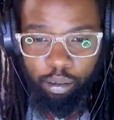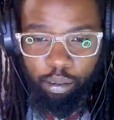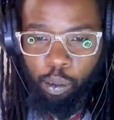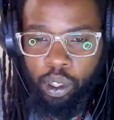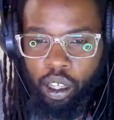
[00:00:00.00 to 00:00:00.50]

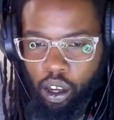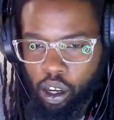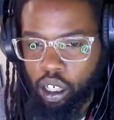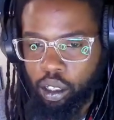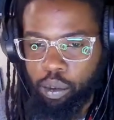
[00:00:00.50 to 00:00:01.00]
But we
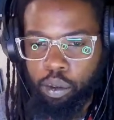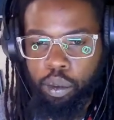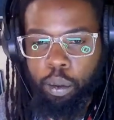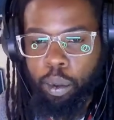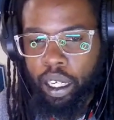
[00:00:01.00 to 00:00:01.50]
are.
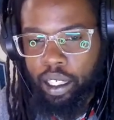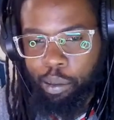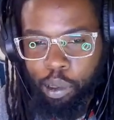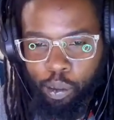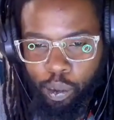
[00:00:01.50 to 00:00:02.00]
We ready to
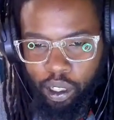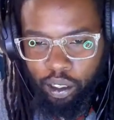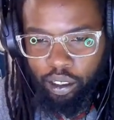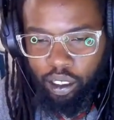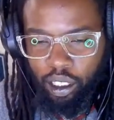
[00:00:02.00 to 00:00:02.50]
be
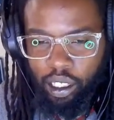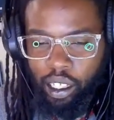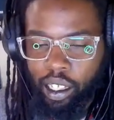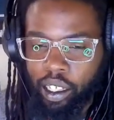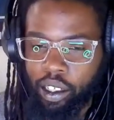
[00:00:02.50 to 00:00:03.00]
winners.
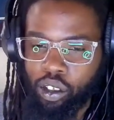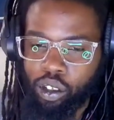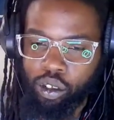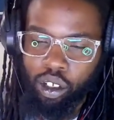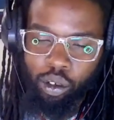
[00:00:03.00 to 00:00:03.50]
And,
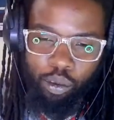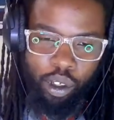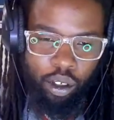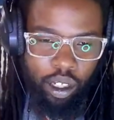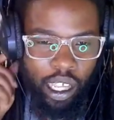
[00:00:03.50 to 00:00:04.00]
you know,
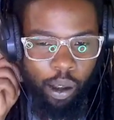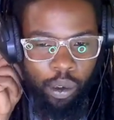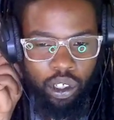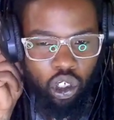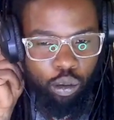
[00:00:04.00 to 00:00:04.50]
we only got
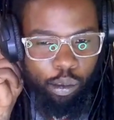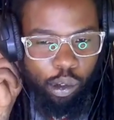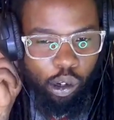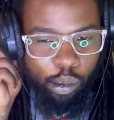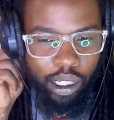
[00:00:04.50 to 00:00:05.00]
one Super
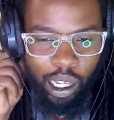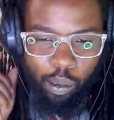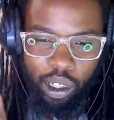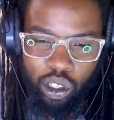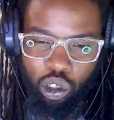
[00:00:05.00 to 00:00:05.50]
Bowl, but that
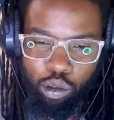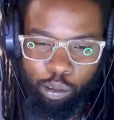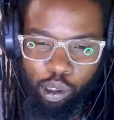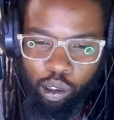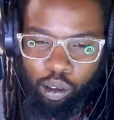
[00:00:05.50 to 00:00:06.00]
one Super
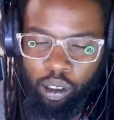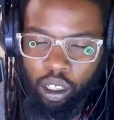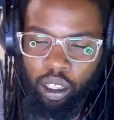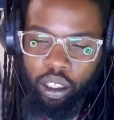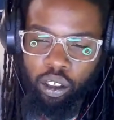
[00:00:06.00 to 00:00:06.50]
Bowl,
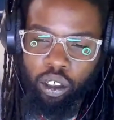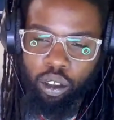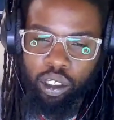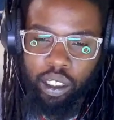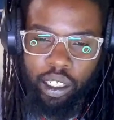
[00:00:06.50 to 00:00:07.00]
you
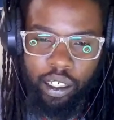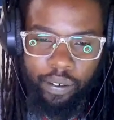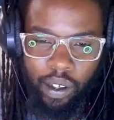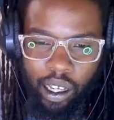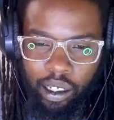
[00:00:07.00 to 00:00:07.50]
know,
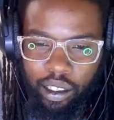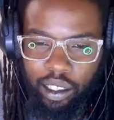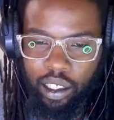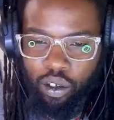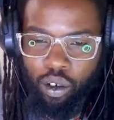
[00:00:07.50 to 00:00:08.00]
solidified us
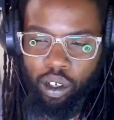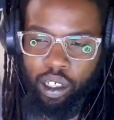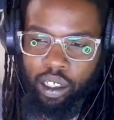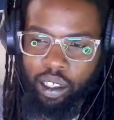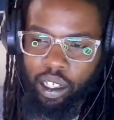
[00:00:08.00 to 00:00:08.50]
as an
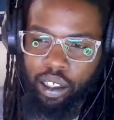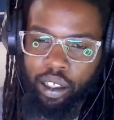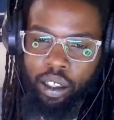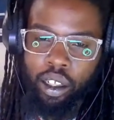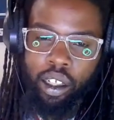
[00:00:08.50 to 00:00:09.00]

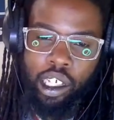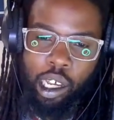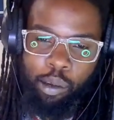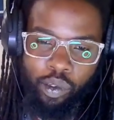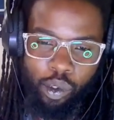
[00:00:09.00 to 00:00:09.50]
organization
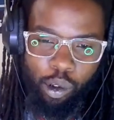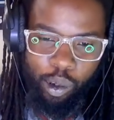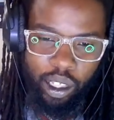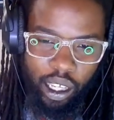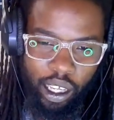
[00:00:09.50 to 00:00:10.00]
coming from where
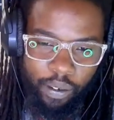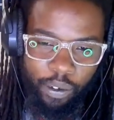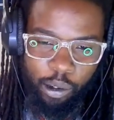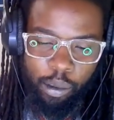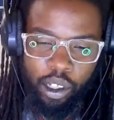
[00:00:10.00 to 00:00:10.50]
we came
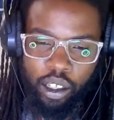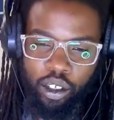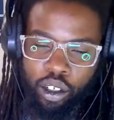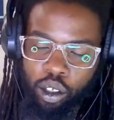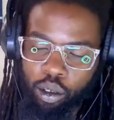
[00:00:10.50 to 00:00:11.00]
from,
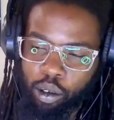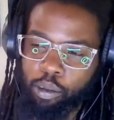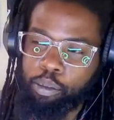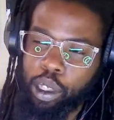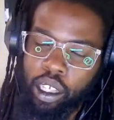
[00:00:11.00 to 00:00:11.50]
you know,
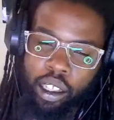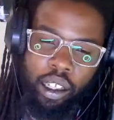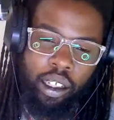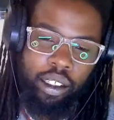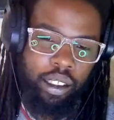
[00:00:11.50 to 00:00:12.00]

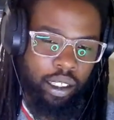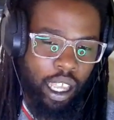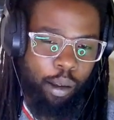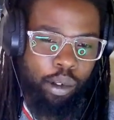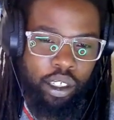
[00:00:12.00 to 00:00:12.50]
being
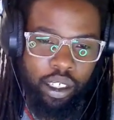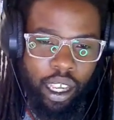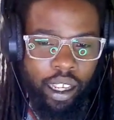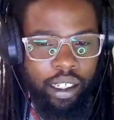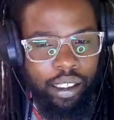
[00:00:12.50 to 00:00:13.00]
established
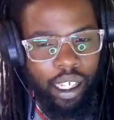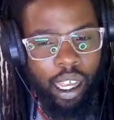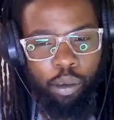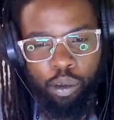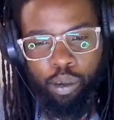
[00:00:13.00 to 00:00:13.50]
at the
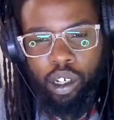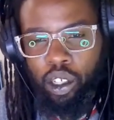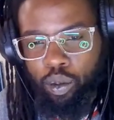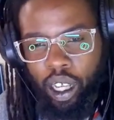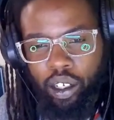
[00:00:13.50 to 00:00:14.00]
time we
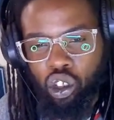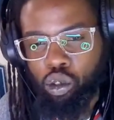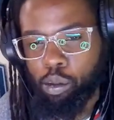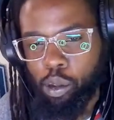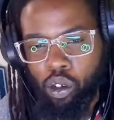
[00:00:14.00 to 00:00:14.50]
was without a
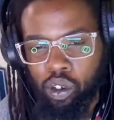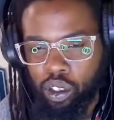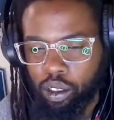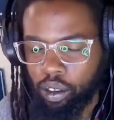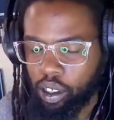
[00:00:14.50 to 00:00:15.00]
Super Bowl for
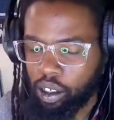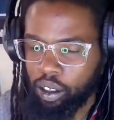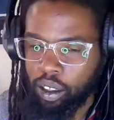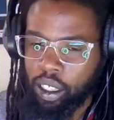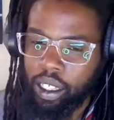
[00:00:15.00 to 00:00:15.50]
so long.